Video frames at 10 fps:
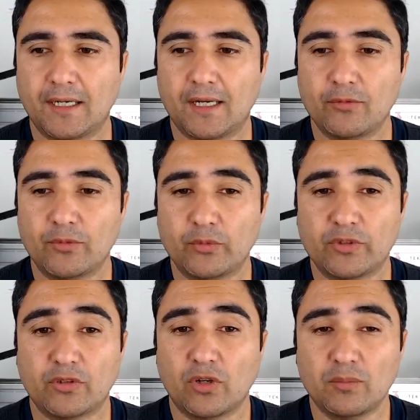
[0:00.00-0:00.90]
With the
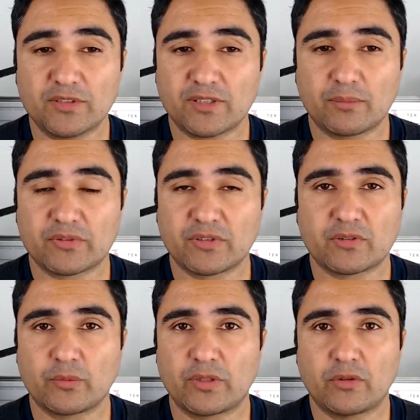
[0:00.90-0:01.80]
normal stepper
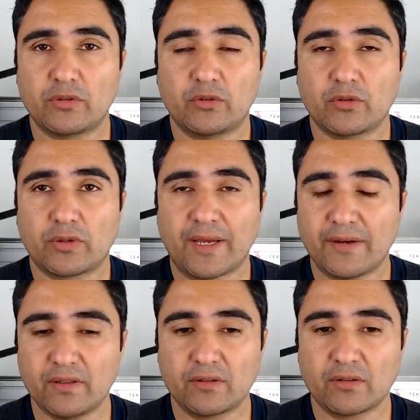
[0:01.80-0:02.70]
system, where you don't have
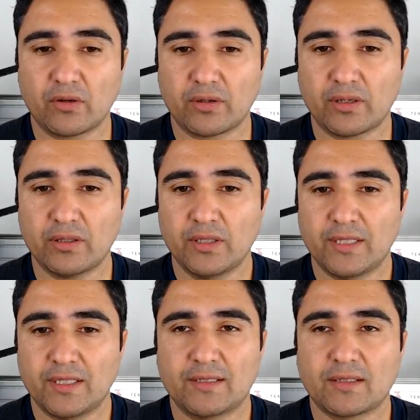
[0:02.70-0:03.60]
an encoder,
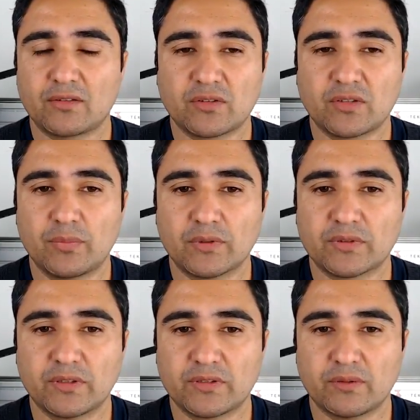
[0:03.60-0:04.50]
such a simple
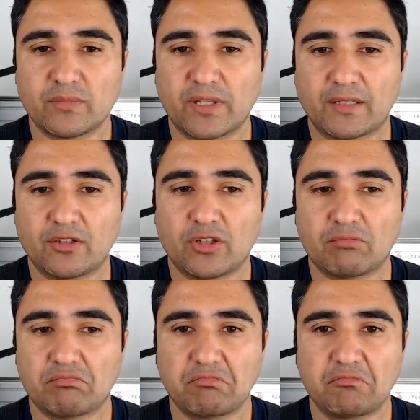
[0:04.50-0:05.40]
system that
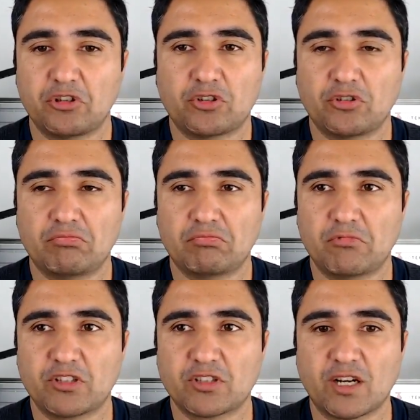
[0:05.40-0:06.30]

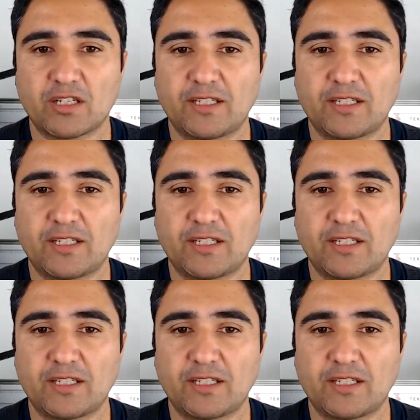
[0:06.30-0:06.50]
there's hardly